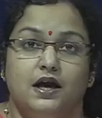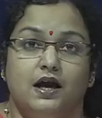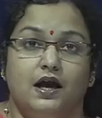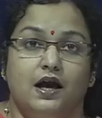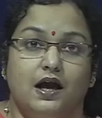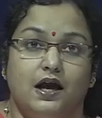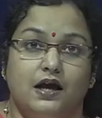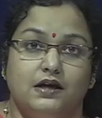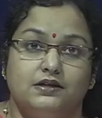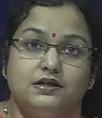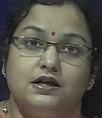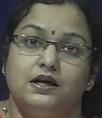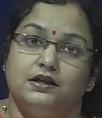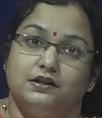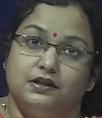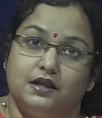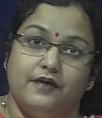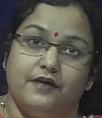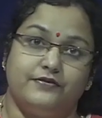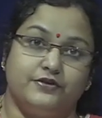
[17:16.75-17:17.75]
and
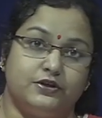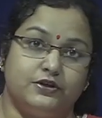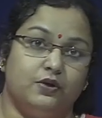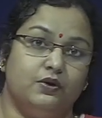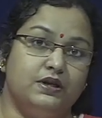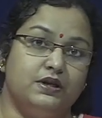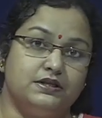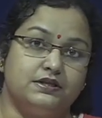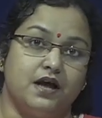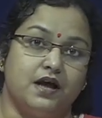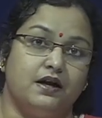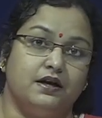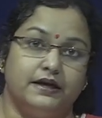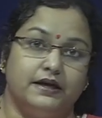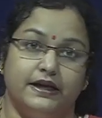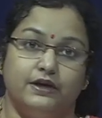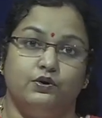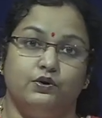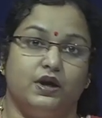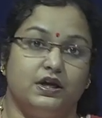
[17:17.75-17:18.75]
they have slowly started
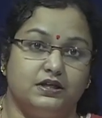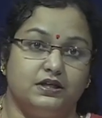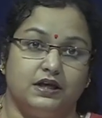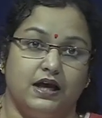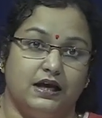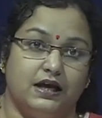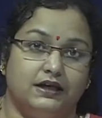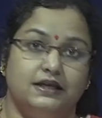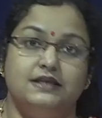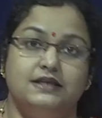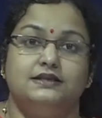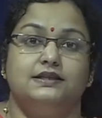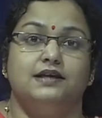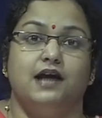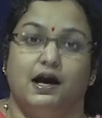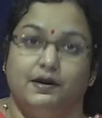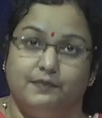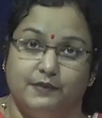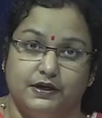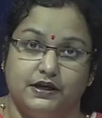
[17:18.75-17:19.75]
educating at least the
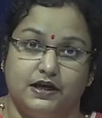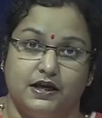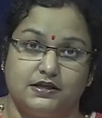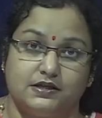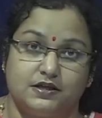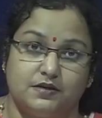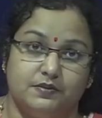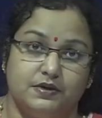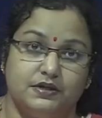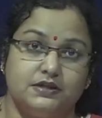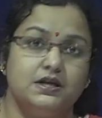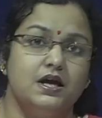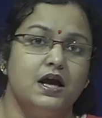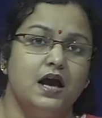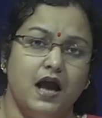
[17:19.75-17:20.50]
urban customers,